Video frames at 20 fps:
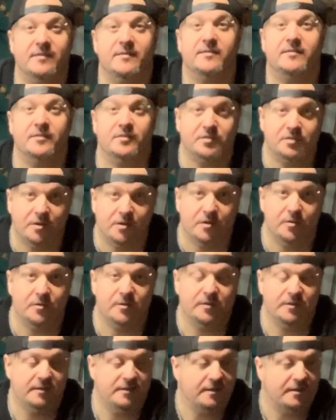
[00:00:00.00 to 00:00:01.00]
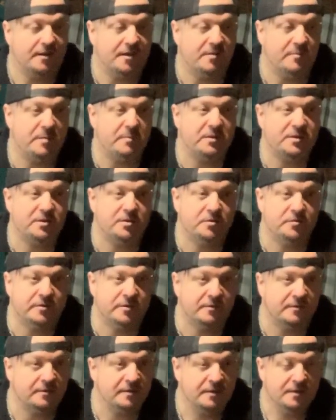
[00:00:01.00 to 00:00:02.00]
the show. I've been
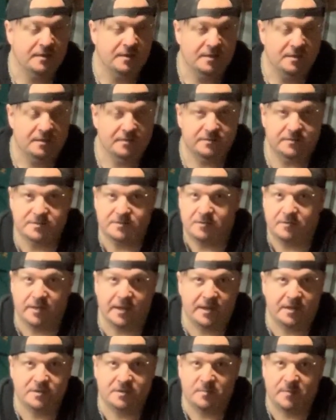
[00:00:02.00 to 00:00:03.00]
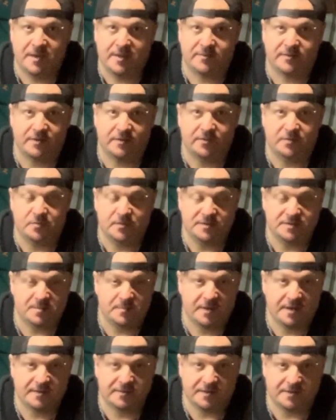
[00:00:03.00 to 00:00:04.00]
doing just the layered Damascus, twist
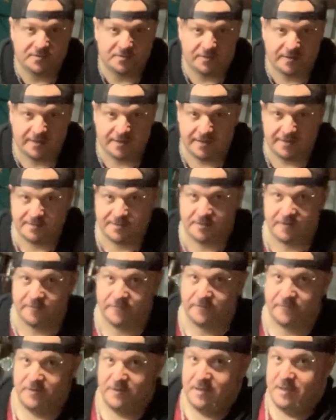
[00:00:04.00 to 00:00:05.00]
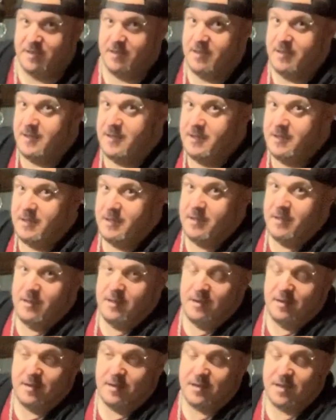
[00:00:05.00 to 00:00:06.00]
Damascus, all that kind of stuff.
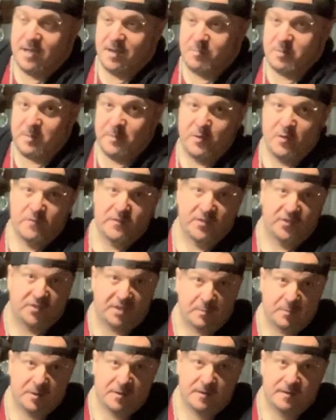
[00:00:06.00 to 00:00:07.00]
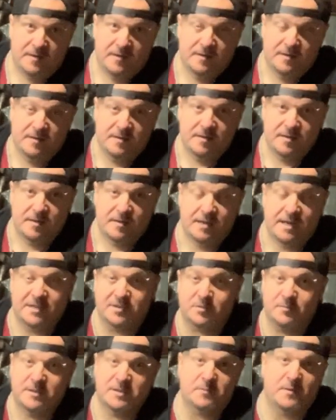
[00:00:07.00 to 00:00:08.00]
Probably over the summer. And that's
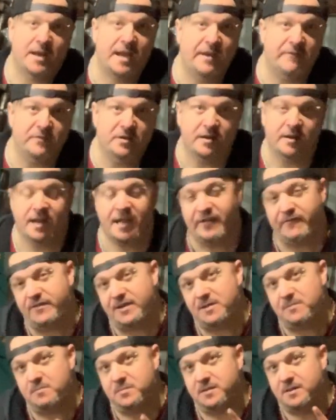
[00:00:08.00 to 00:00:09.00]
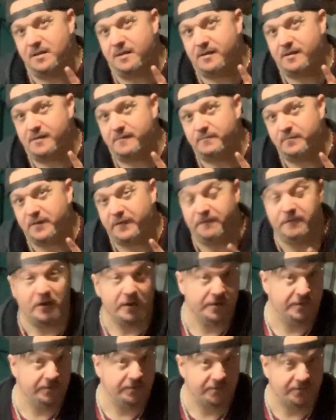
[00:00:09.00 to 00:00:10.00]
the reason why I haven't done it. I haven't had the
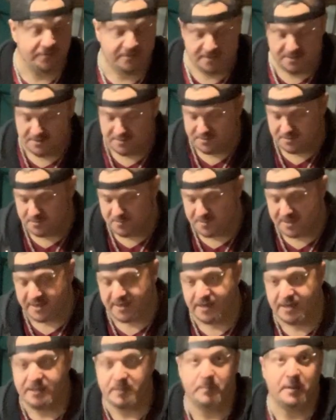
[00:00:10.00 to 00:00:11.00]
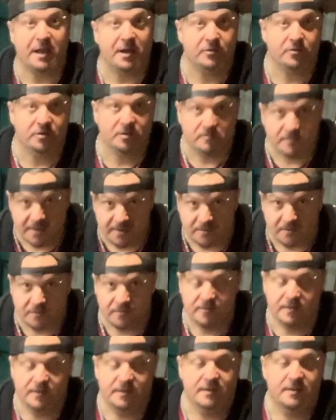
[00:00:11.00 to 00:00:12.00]
funds to buy the powdered
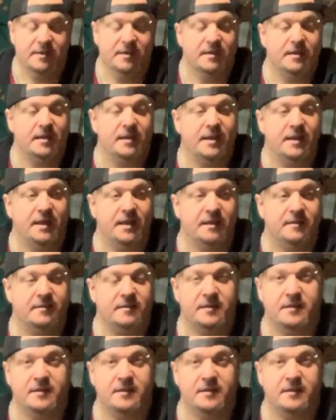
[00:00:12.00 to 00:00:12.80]
metal and